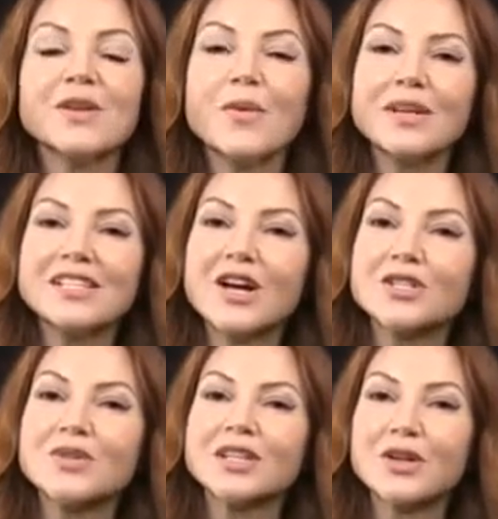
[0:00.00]
So I want to
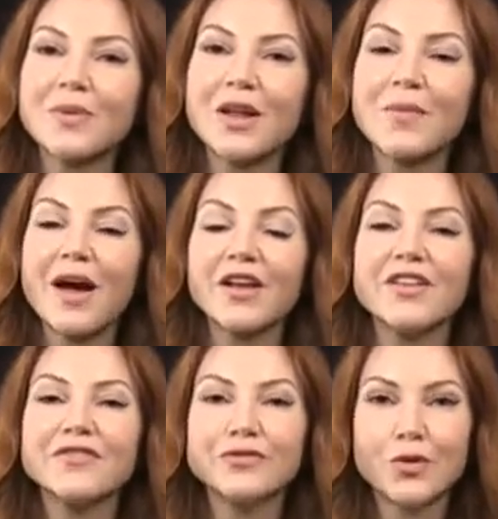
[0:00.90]
talk to you a little bit
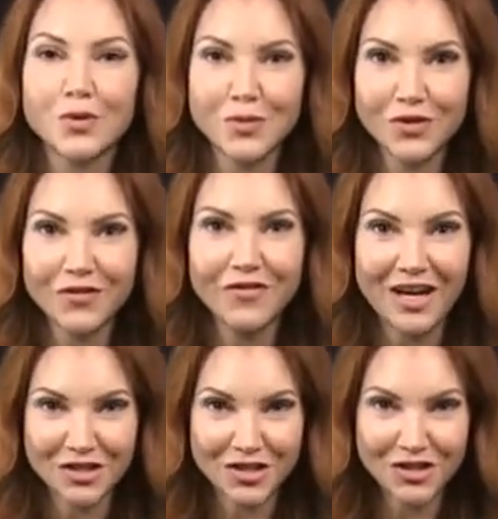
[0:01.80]
about informal
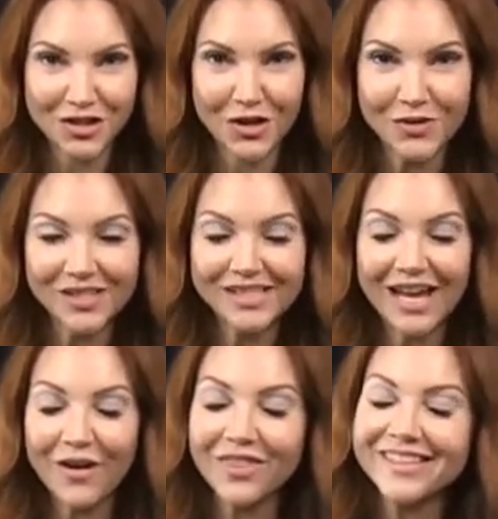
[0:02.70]
fashion shows.
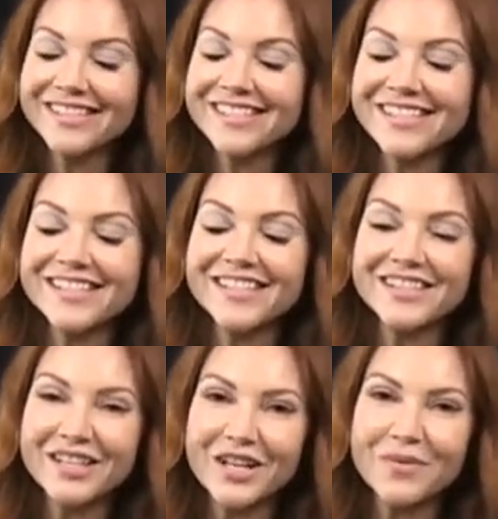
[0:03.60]
Now, this is a
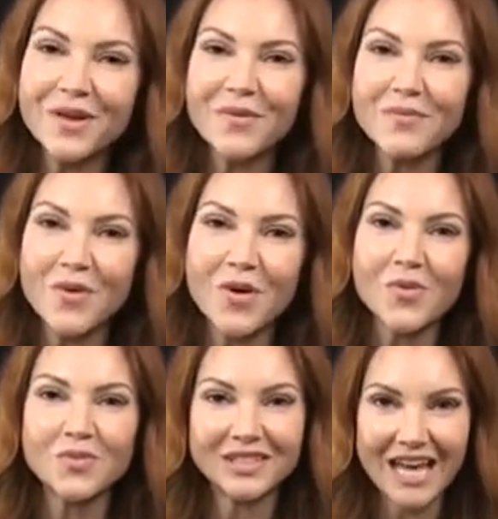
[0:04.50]
little bit
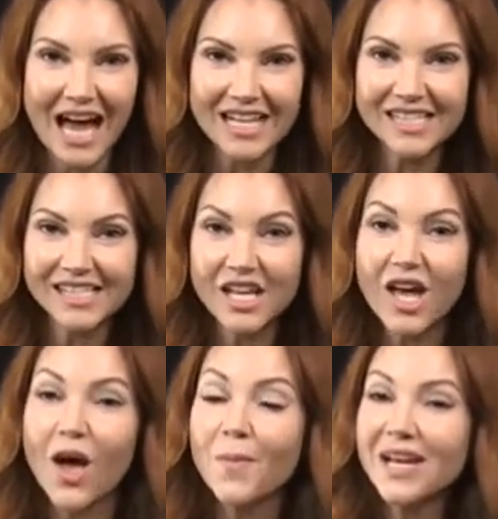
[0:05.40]
more relaxed,
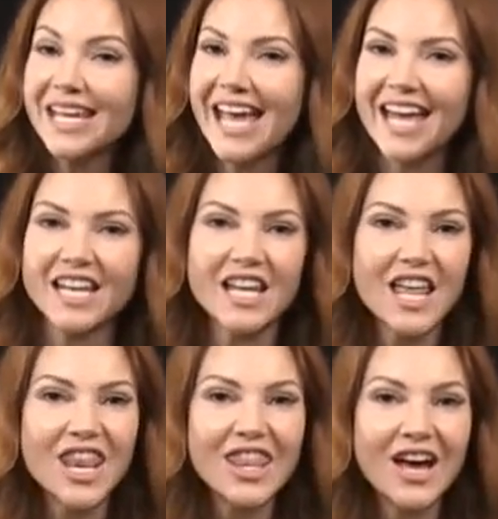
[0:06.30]
but again,
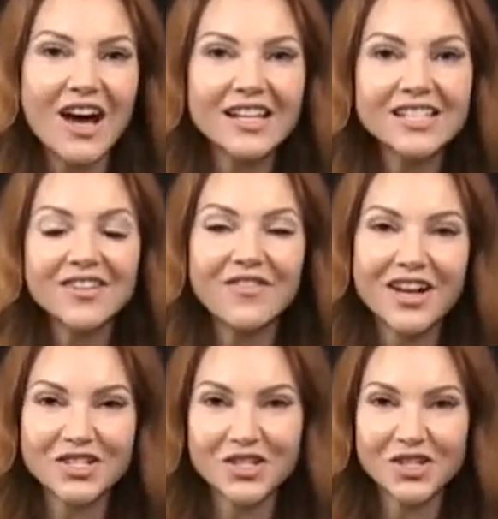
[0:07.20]
not a
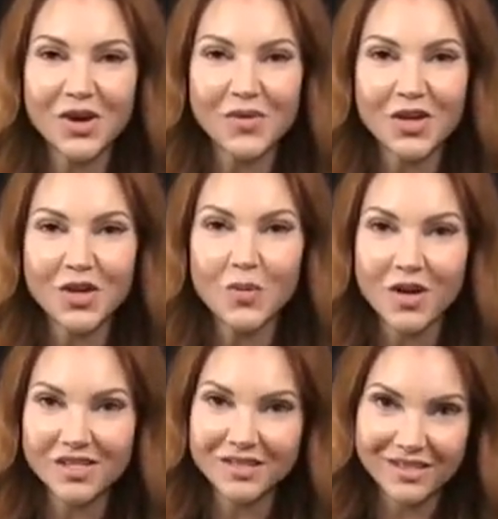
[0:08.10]
fashion show that you
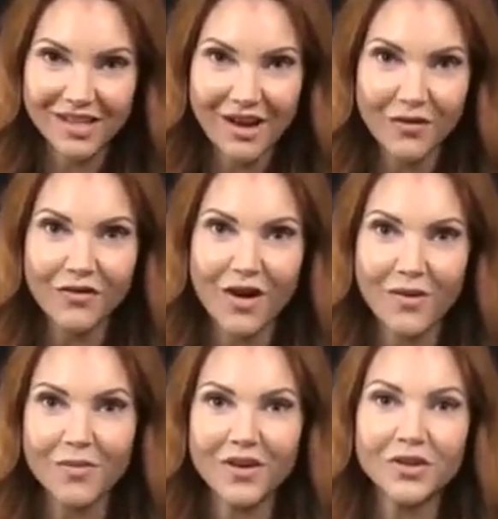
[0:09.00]
want to discount
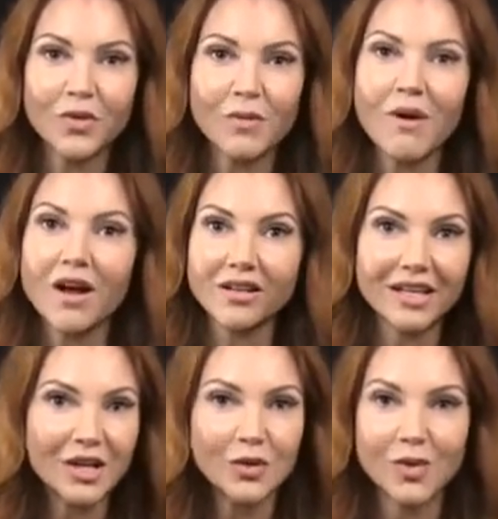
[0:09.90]
from your
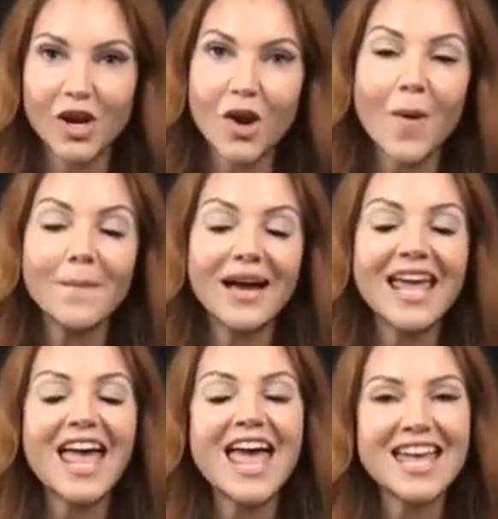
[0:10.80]
modeling career
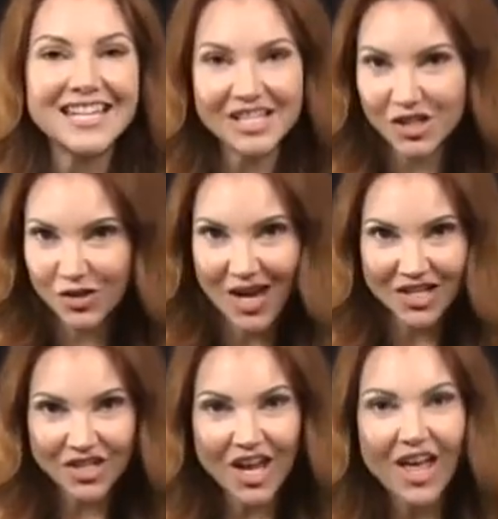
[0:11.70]
by any
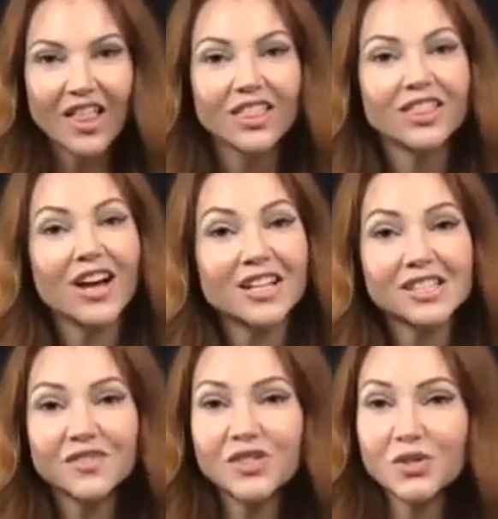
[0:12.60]
stretch.
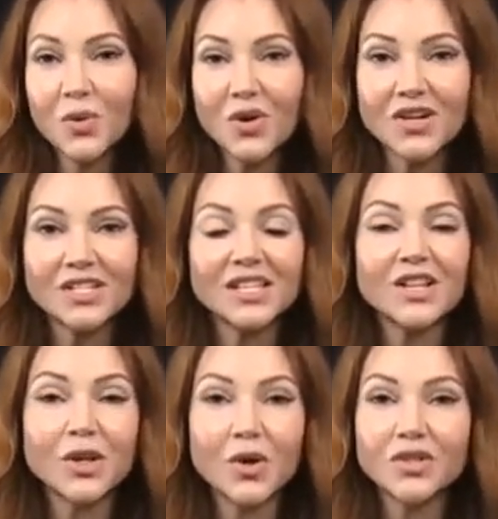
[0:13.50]
Lots of stores
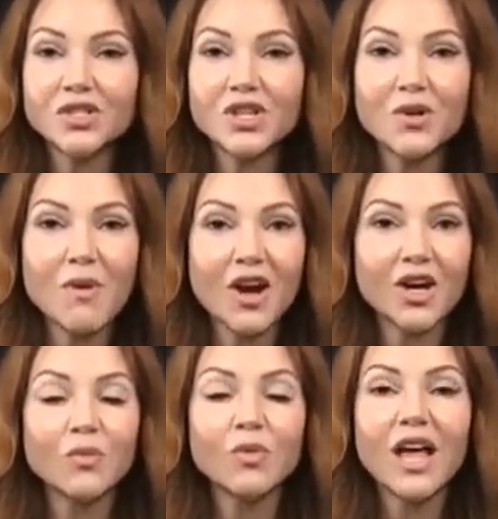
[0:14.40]
local to your
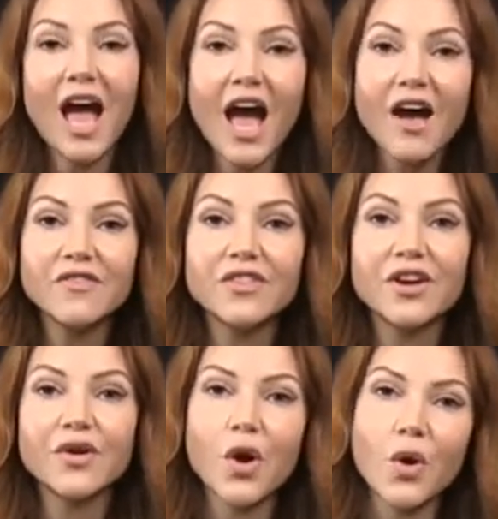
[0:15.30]
market will have
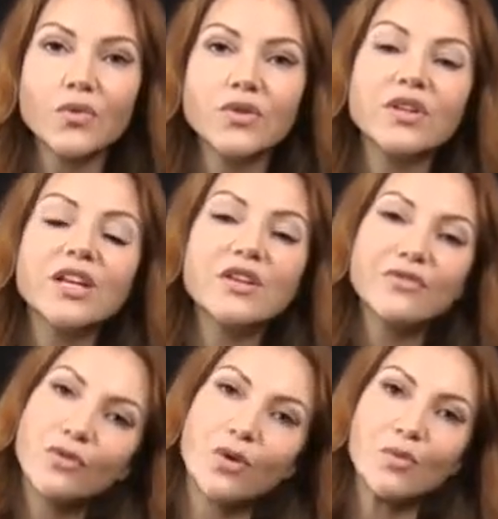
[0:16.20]
their own
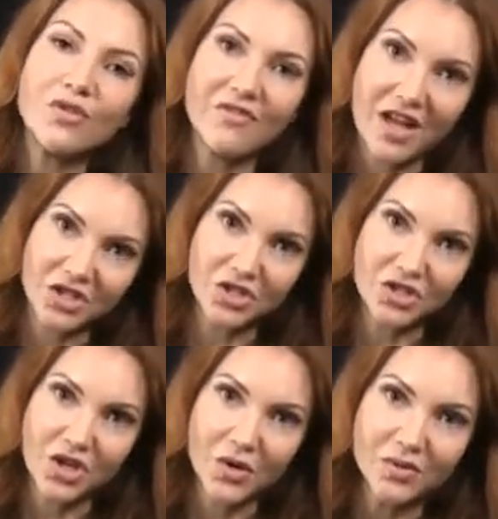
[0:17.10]
informal
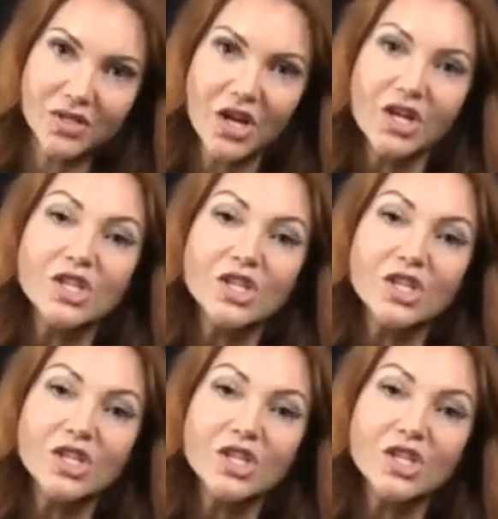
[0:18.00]
fashion shows.